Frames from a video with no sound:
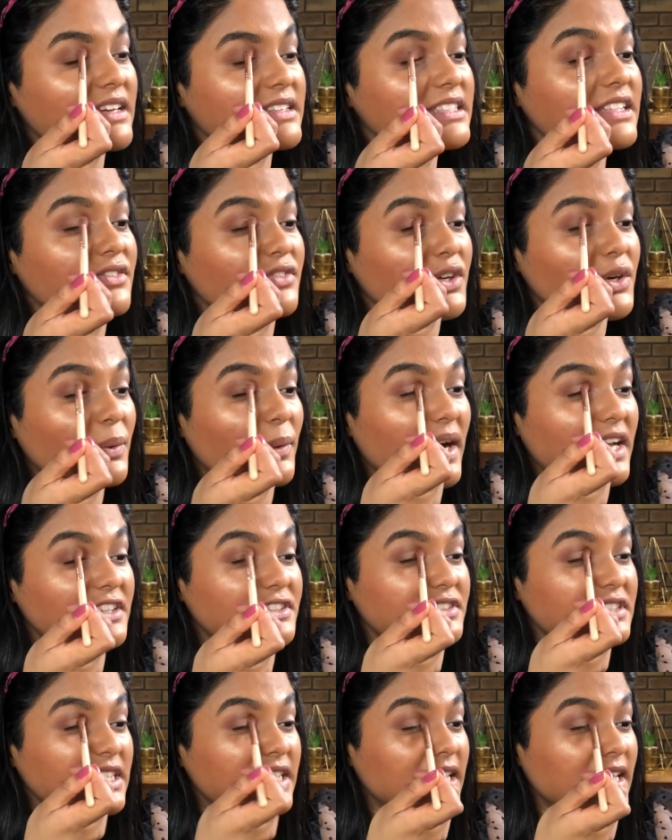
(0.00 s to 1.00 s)
So if you're
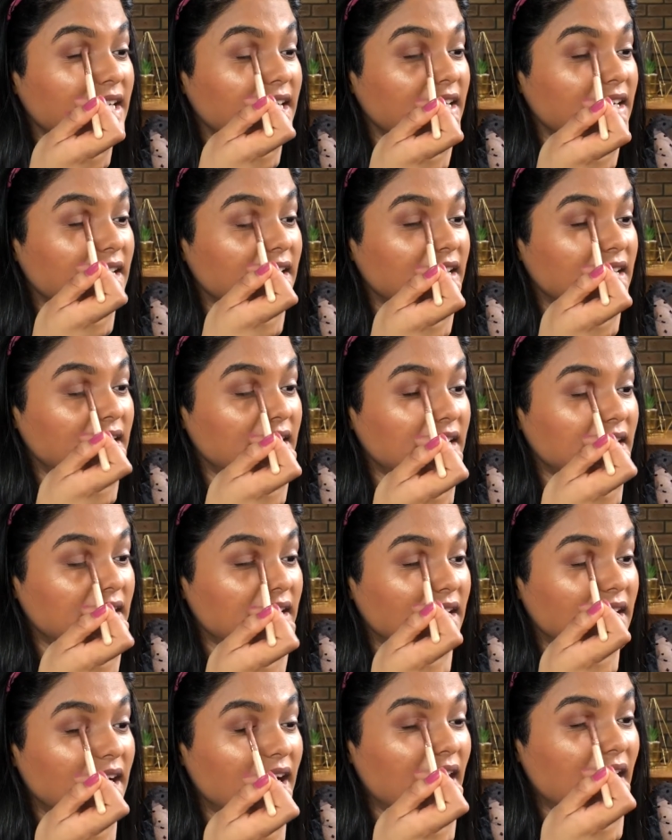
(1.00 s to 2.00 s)
wondering,
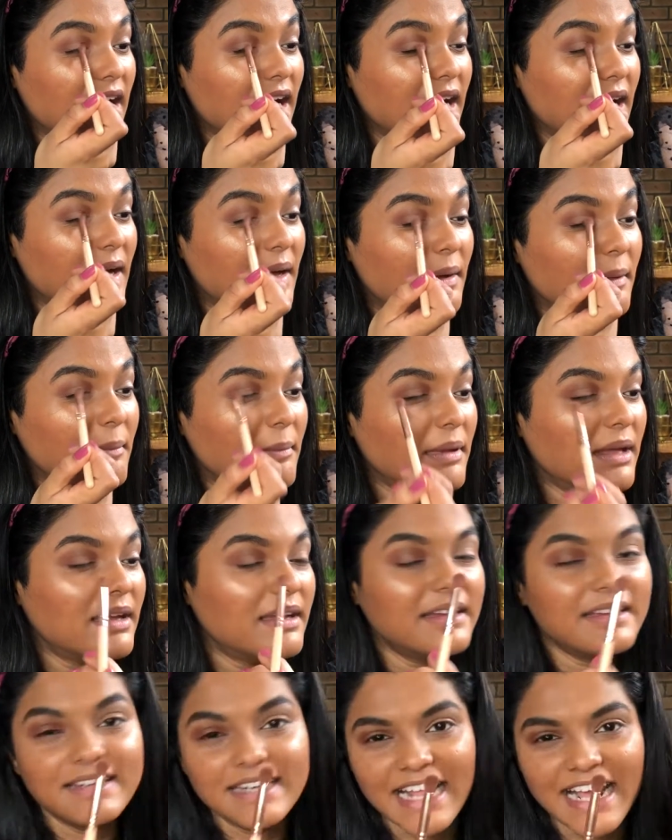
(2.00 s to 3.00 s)

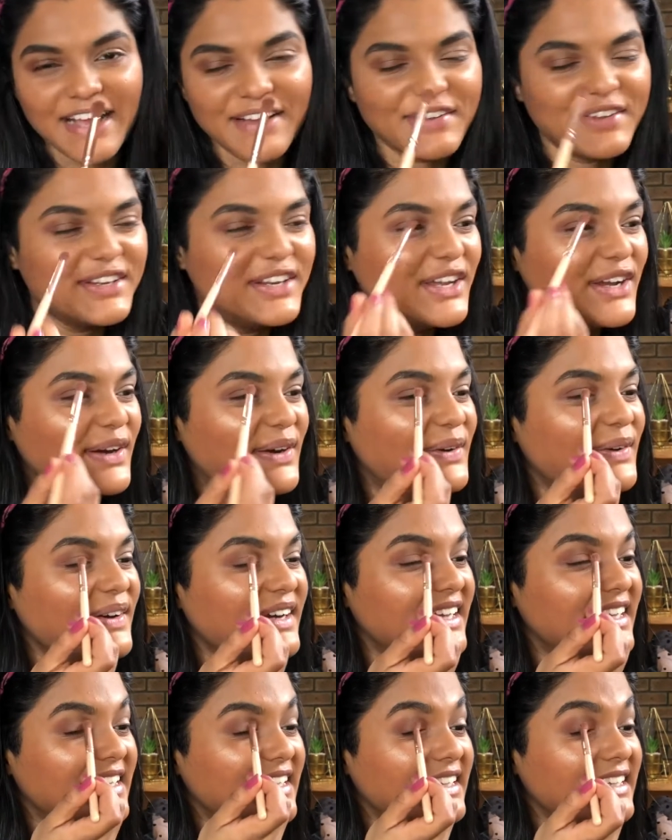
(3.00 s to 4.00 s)
now you
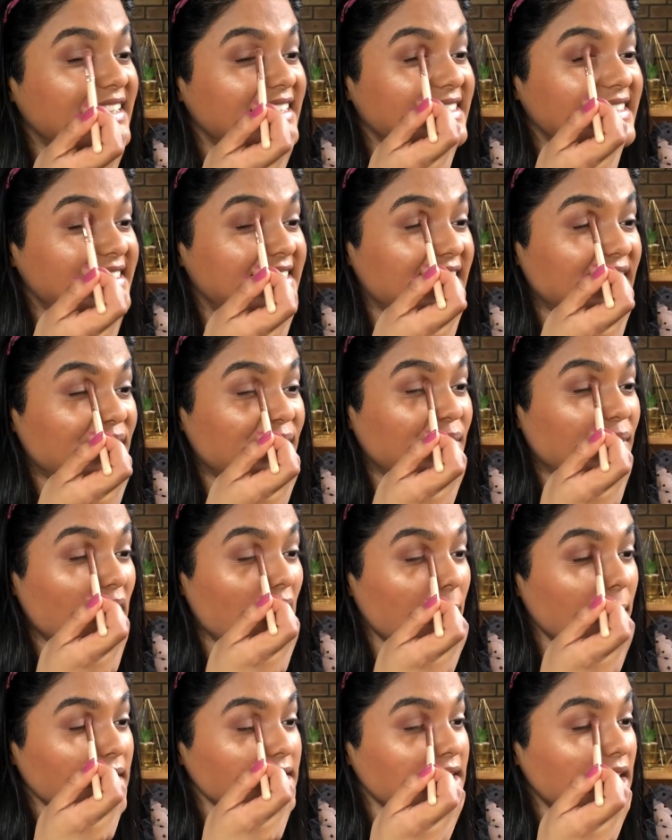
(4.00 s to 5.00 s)
know. So
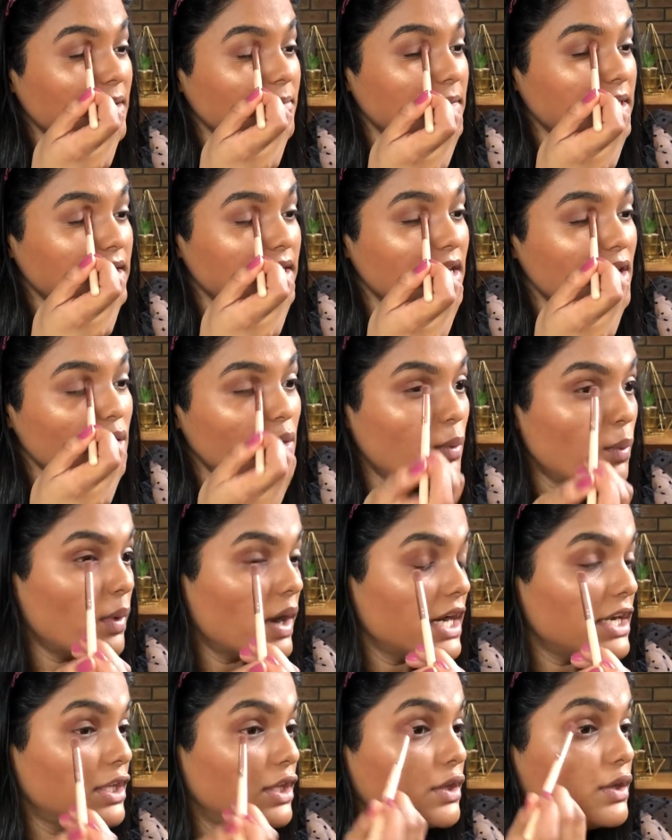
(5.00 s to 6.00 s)
comment down below
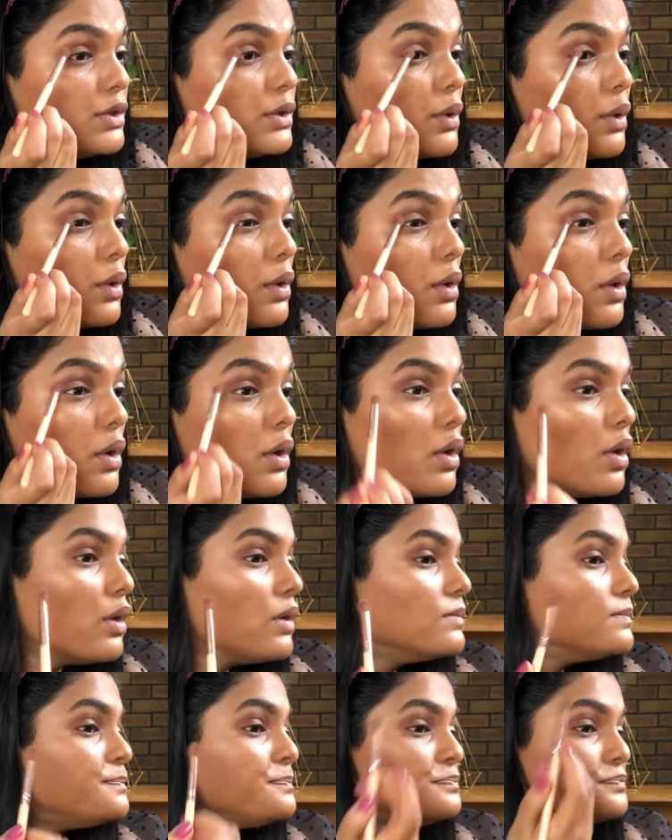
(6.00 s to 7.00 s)
what
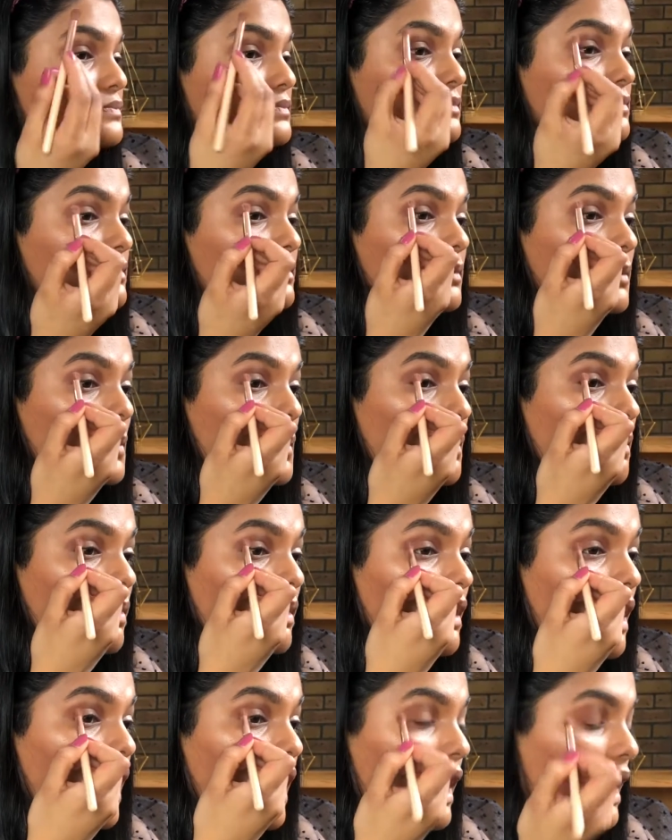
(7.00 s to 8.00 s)
your
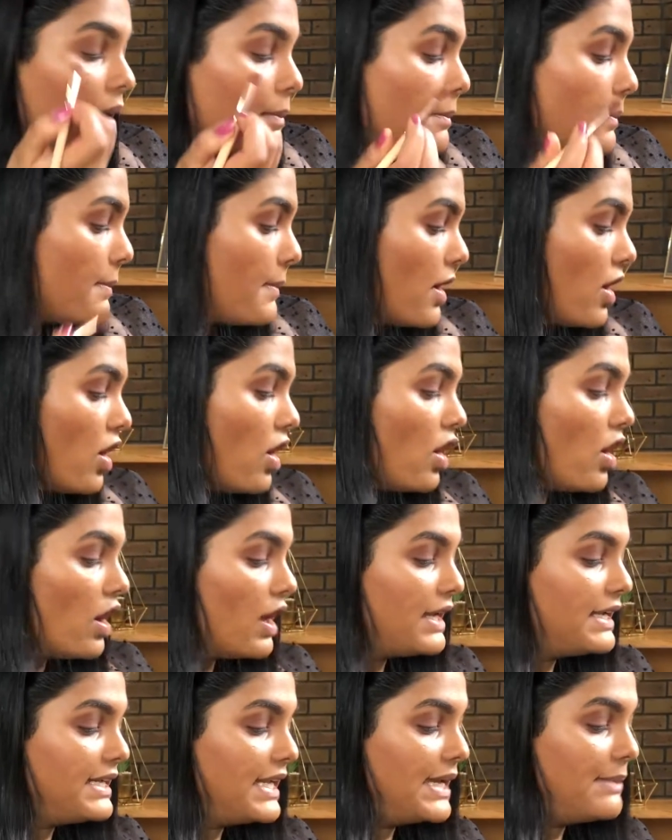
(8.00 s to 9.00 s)

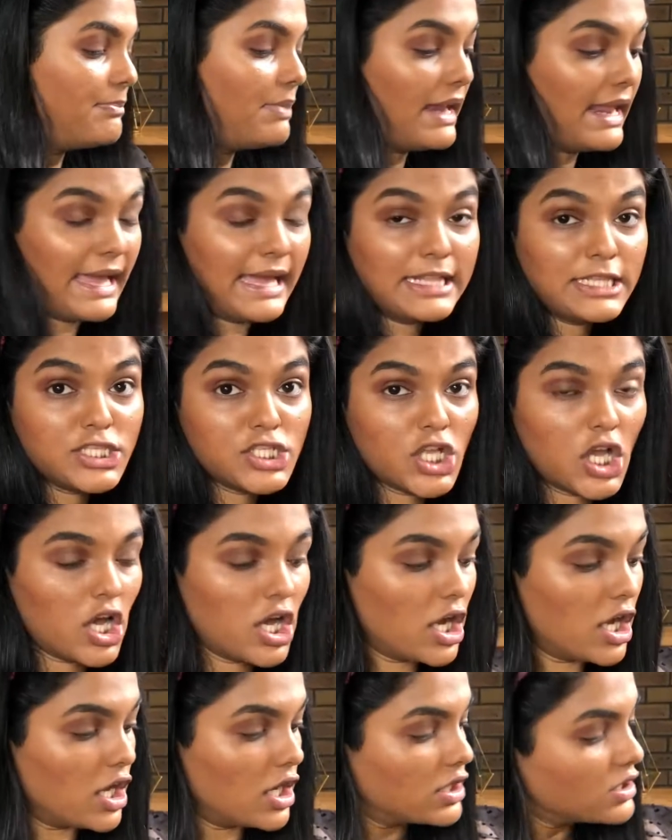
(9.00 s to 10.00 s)
holiday plans
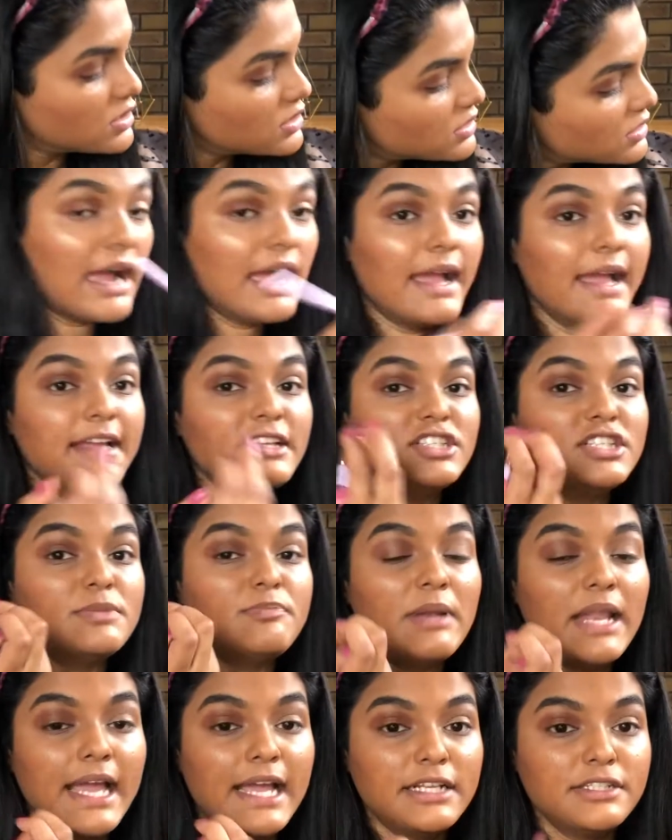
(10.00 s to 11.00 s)
are. I just
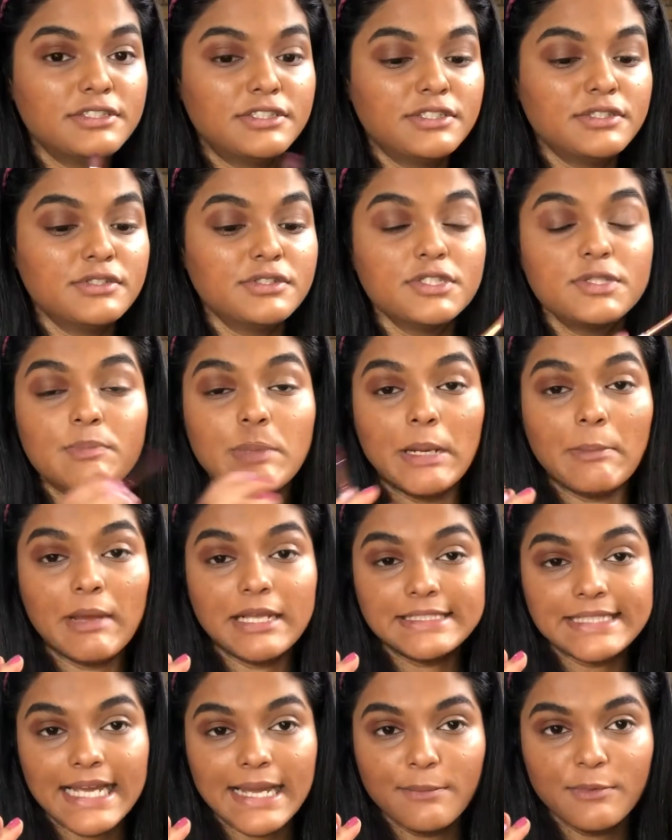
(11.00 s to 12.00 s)
plan to spend my
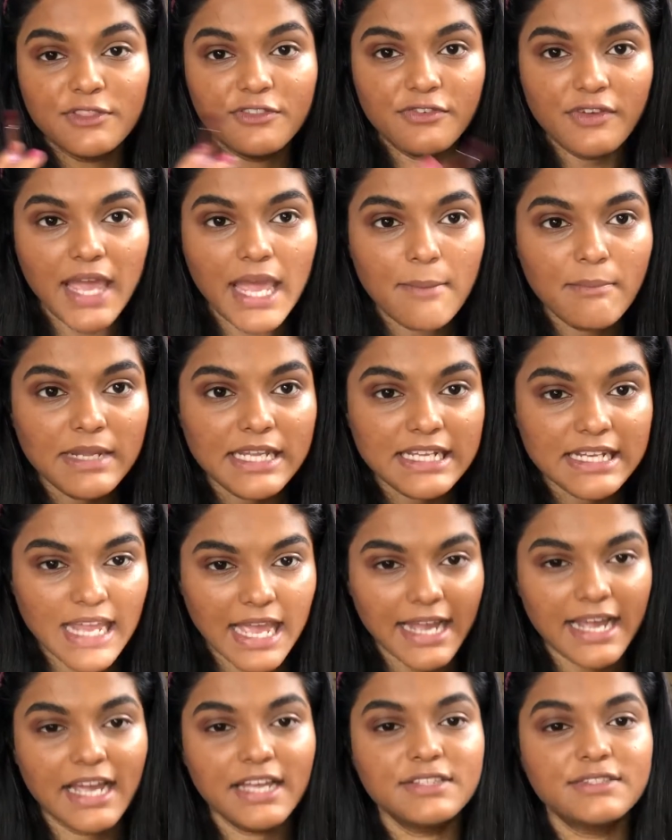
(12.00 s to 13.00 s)
time with family
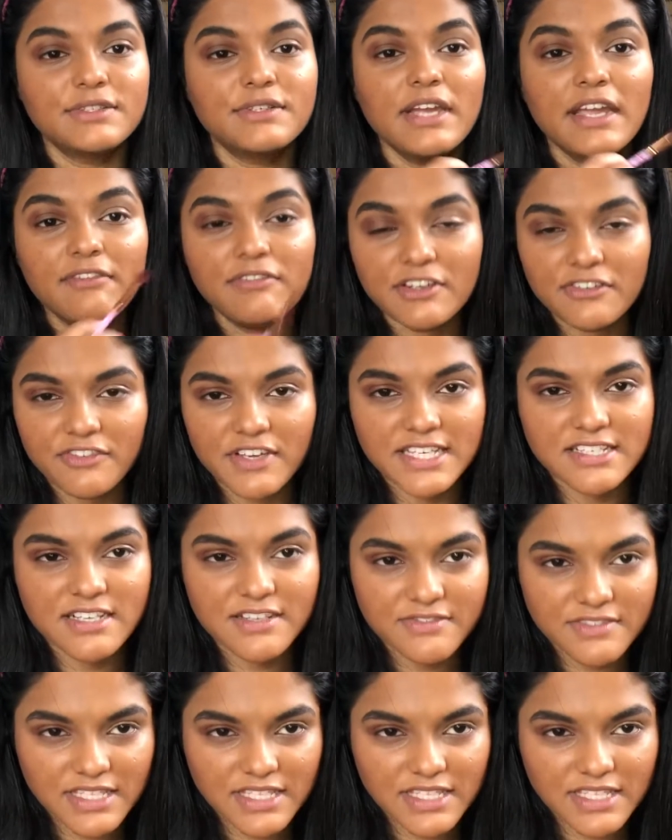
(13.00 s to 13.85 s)
like I do every festive